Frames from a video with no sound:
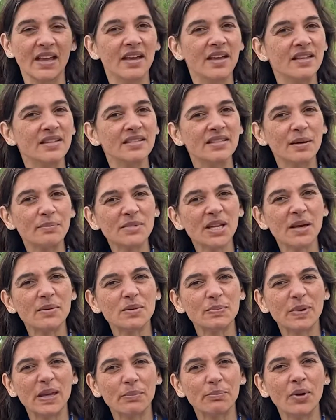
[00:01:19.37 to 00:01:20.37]
Sometimes
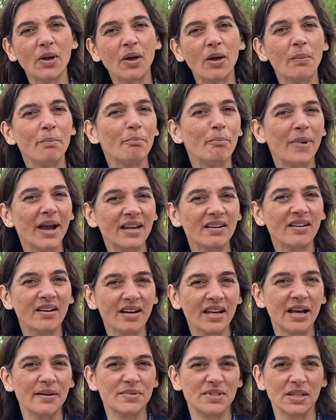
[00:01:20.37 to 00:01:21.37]
people might not
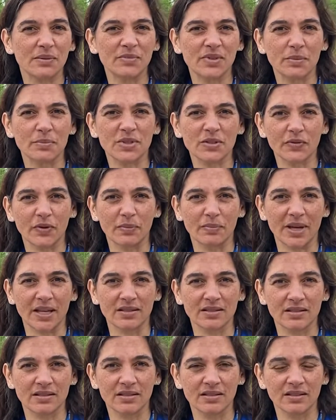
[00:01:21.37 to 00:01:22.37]
have symptoms for
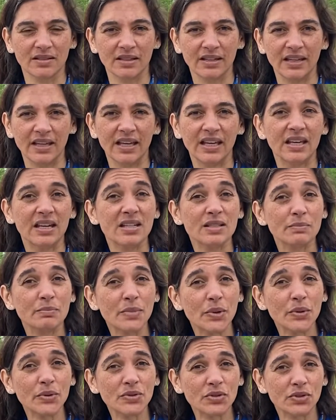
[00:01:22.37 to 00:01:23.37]
months. It is
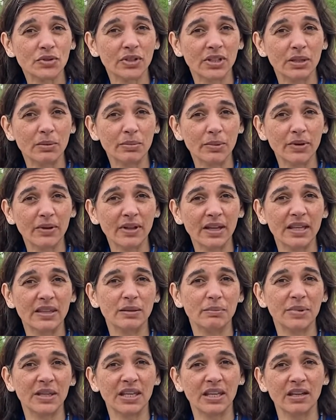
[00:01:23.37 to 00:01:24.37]
most treatable at the
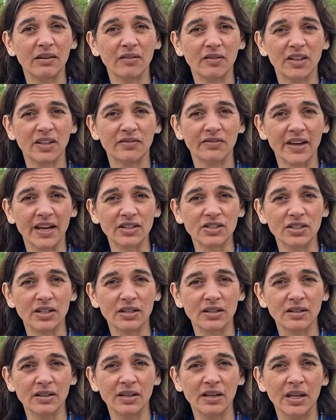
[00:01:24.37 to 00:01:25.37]
beginning of an
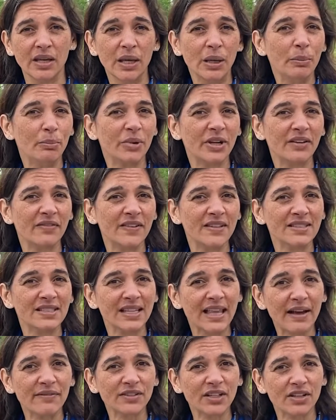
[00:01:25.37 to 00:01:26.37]
infection, but if it's
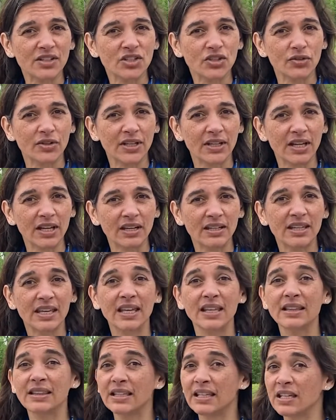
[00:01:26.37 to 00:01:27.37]
left untreated,
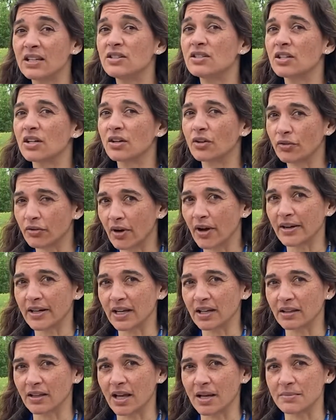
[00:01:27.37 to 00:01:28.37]
can lead to
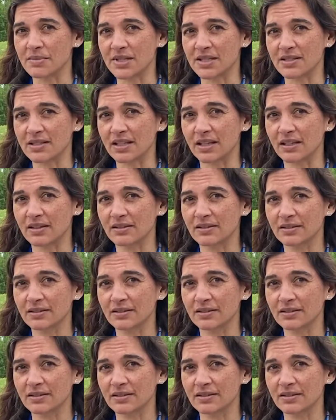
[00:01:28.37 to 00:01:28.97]
chronic Lyme disease.